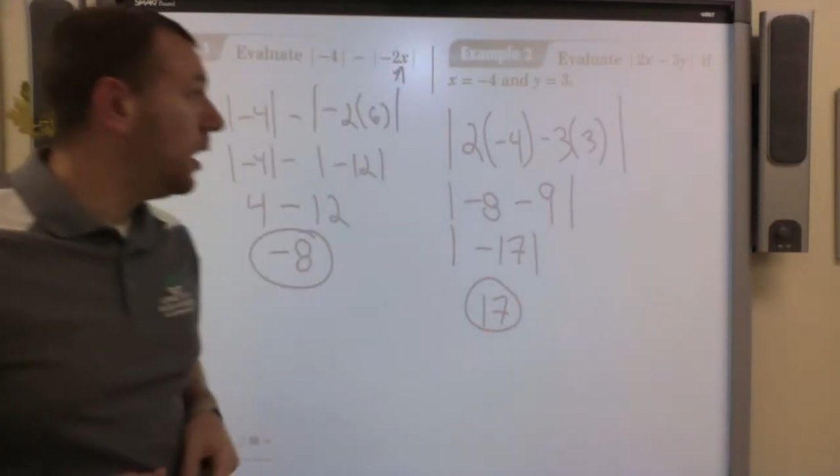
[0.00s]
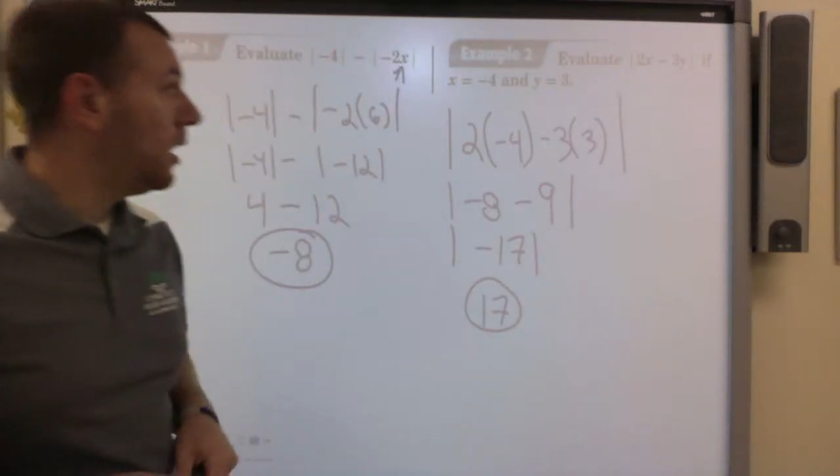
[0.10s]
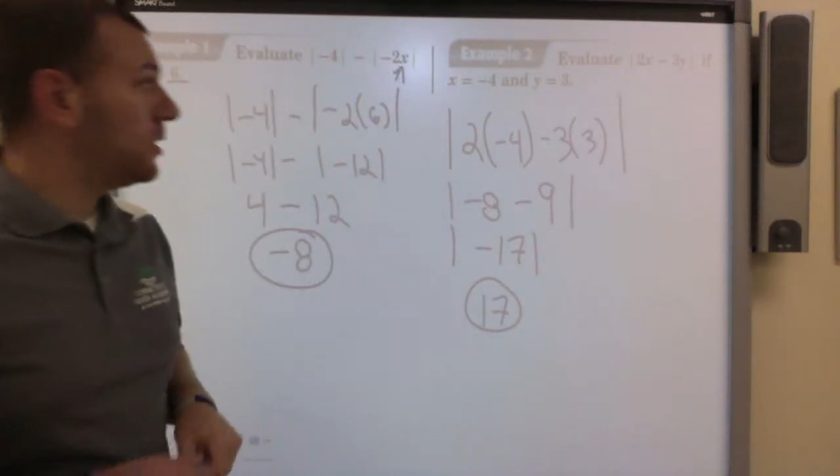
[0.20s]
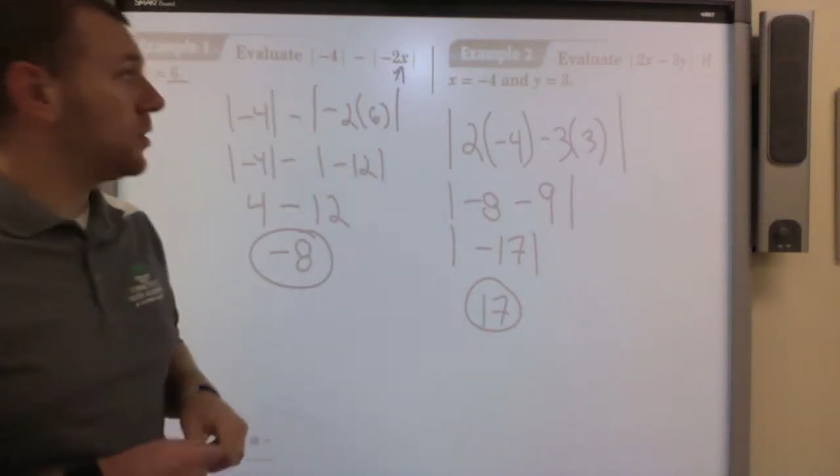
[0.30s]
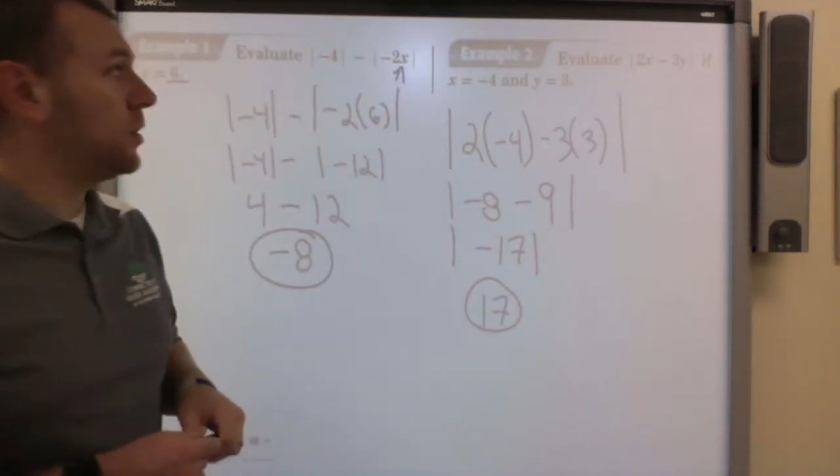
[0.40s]

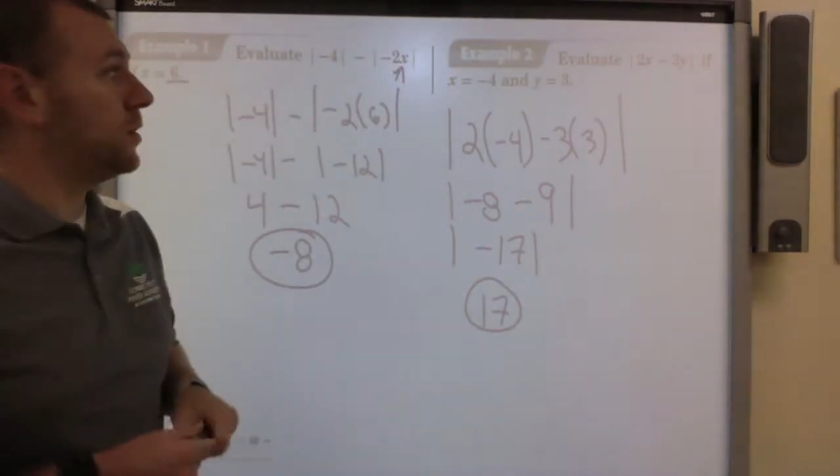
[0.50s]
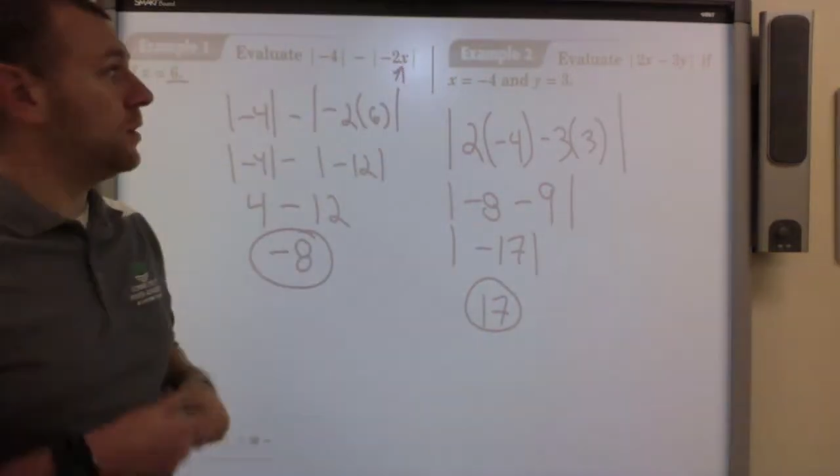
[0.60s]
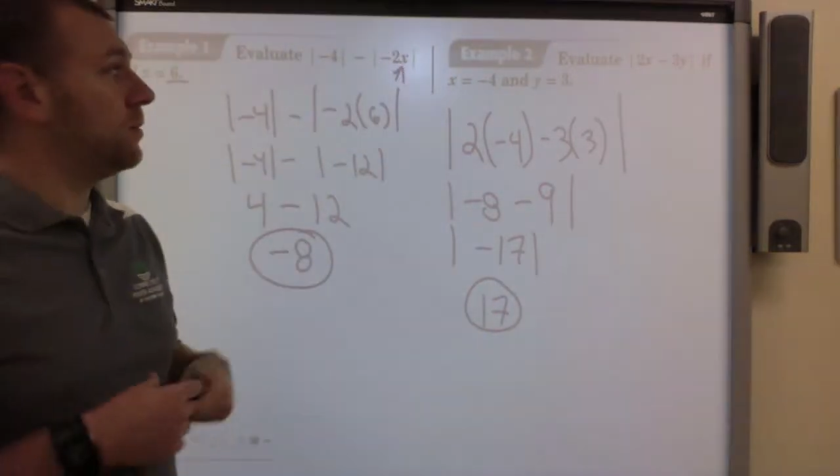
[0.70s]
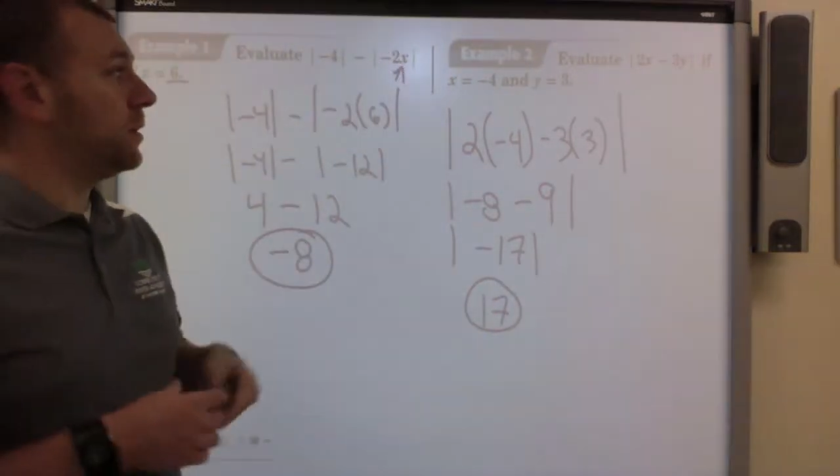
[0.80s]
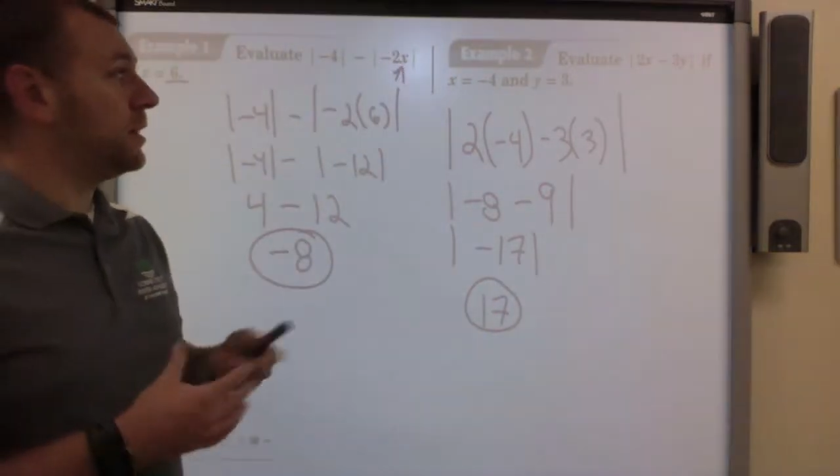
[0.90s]

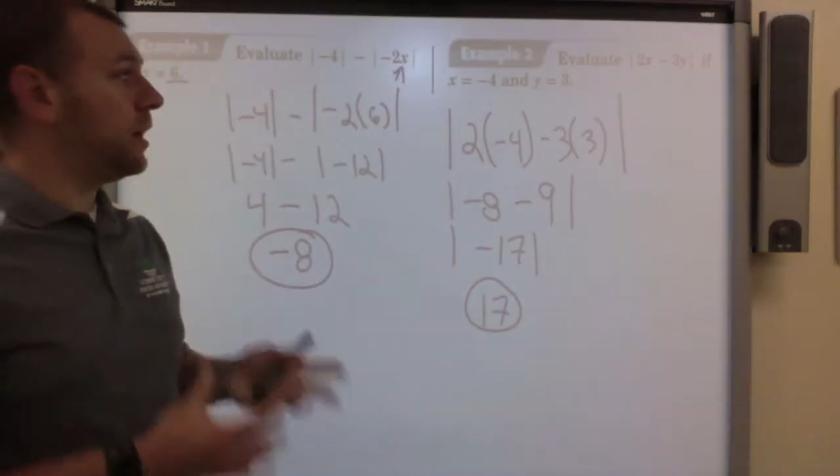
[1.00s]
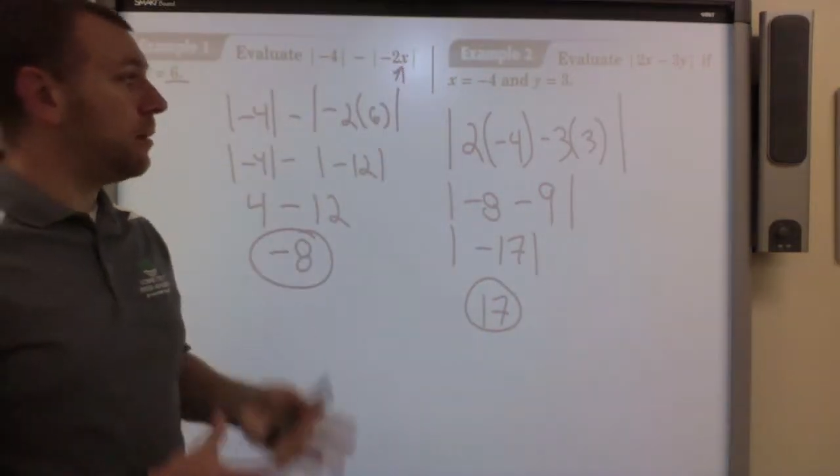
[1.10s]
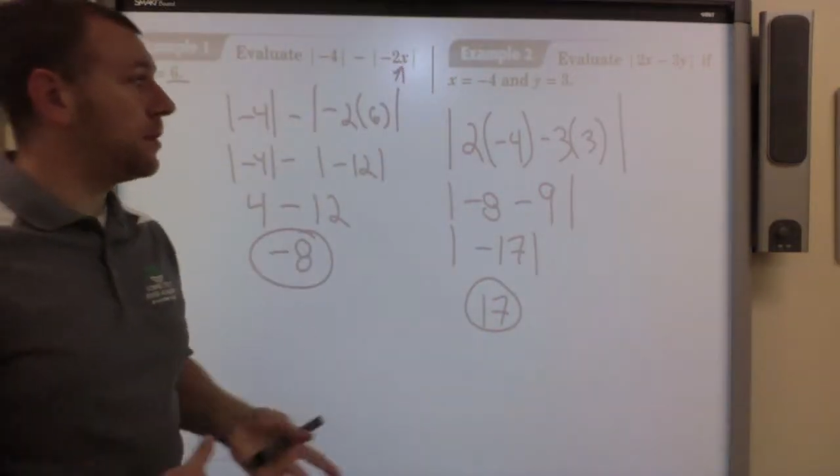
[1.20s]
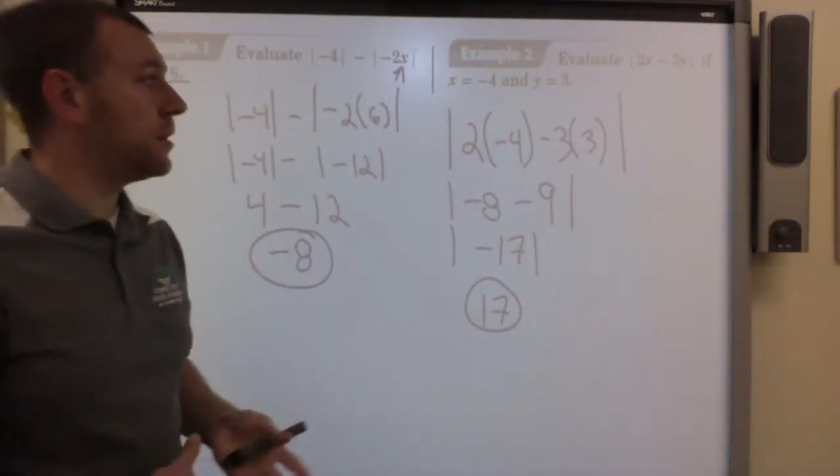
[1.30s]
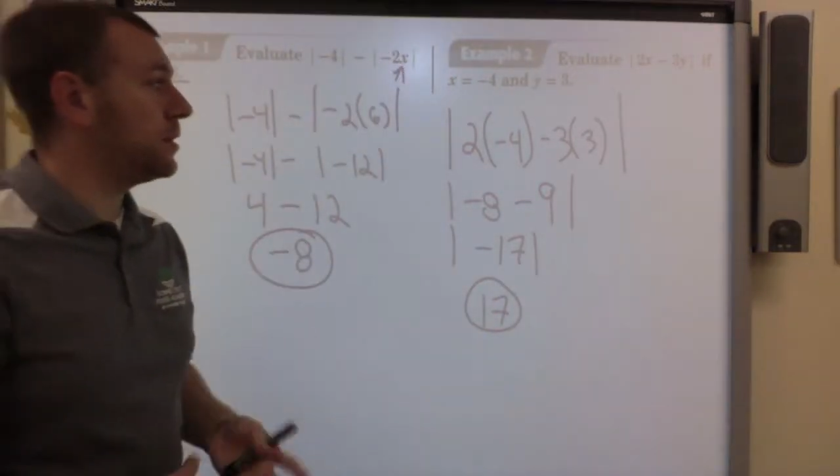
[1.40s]
So with
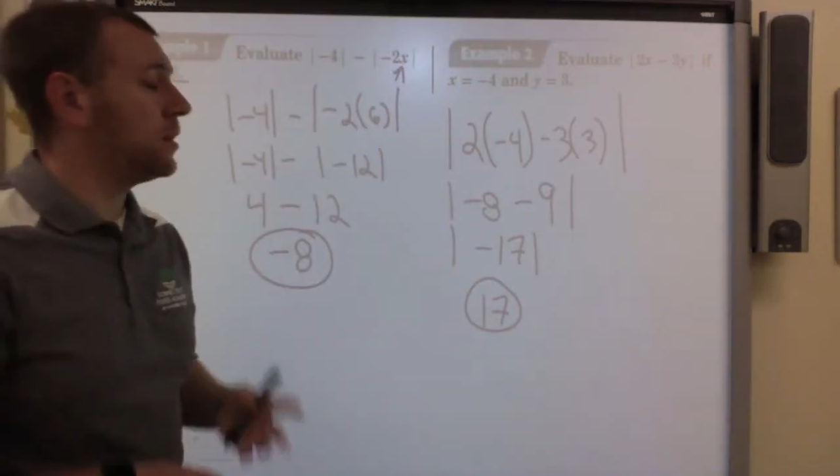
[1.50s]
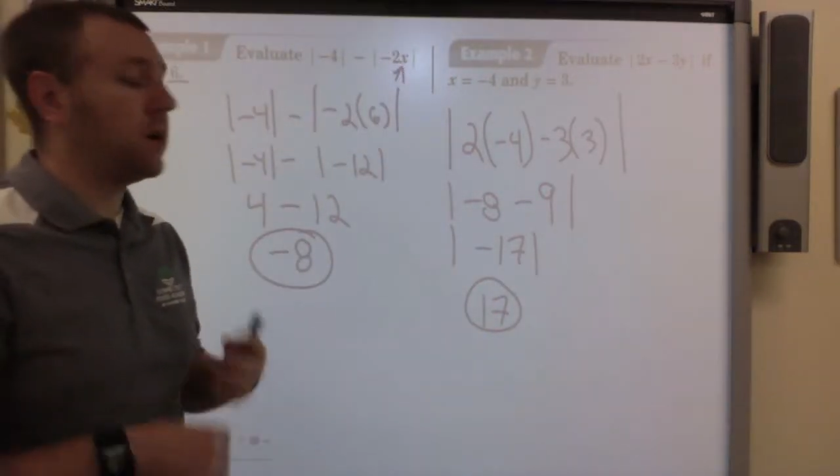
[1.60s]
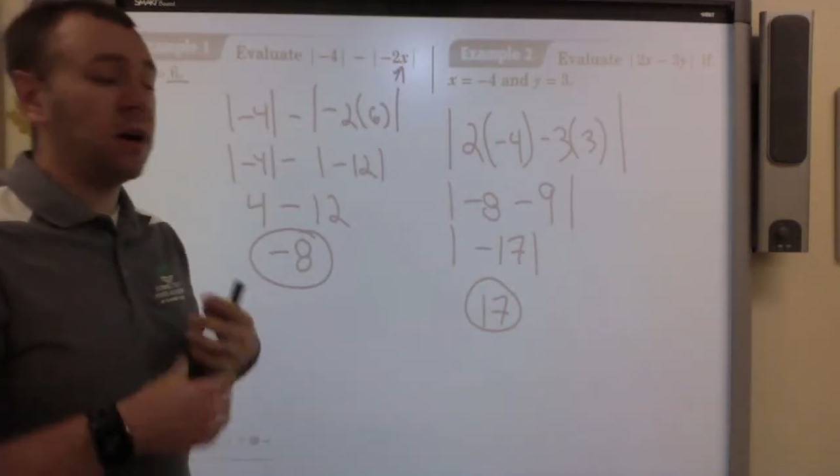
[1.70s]
numbers,